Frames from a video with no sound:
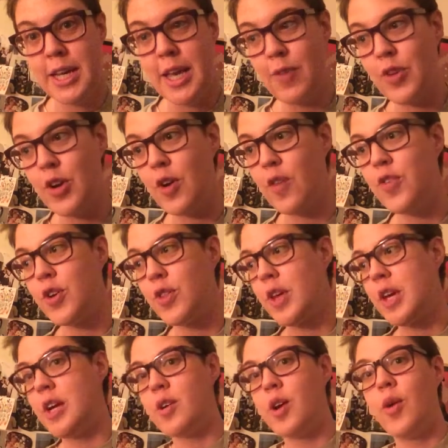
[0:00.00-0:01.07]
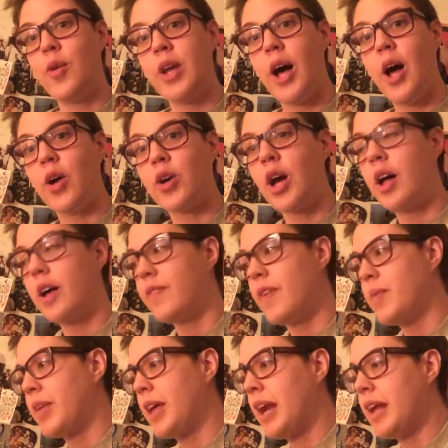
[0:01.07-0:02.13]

if you're the hero in an alcoholic family.